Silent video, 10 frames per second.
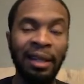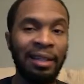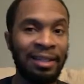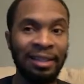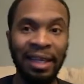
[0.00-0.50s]

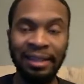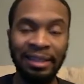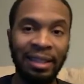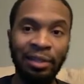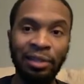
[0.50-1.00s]
That's not
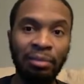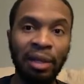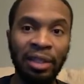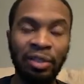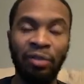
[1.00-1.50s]
saying too
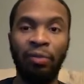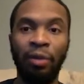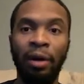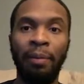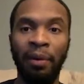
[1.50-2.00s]
much
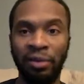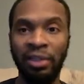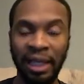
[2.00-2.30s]
for a person that